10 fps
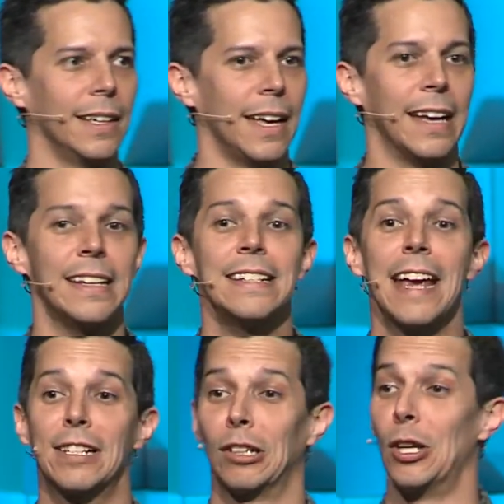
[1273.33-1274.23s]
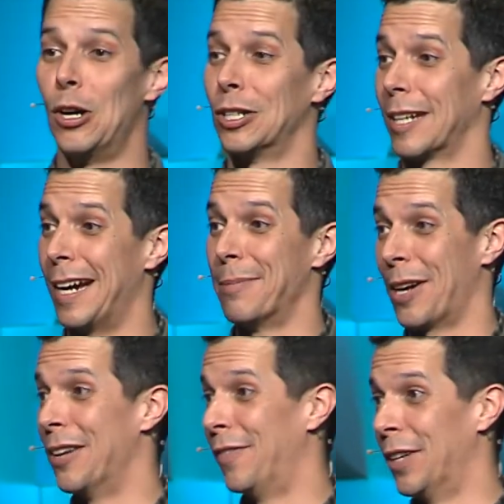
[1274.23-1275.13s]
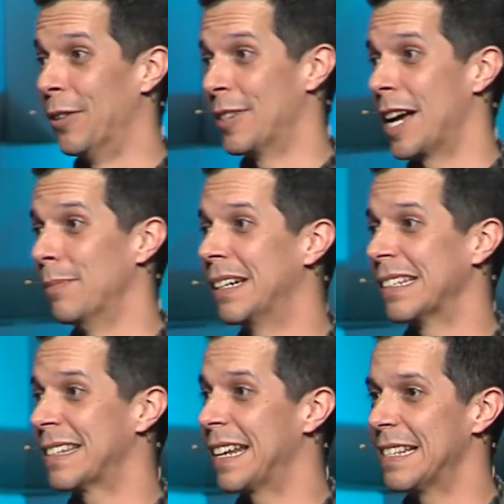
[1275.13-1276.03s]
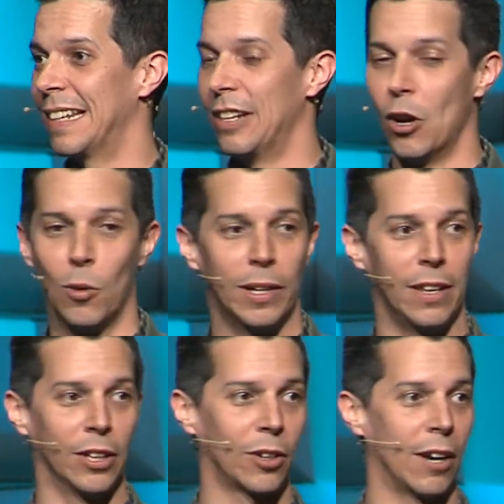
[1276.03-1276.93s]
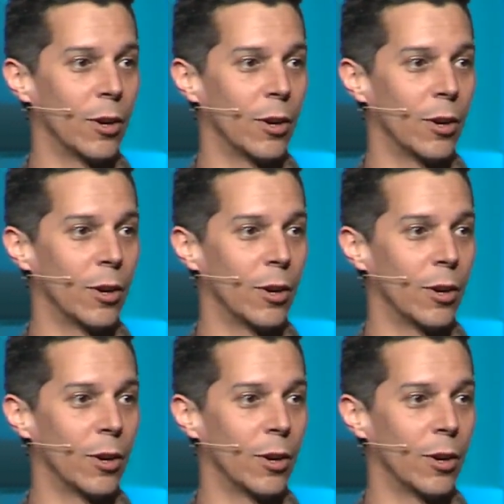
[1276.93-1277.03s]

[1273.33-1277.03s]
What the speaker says: And he takes a long time trying to figure this out because it says that no one in the crowd,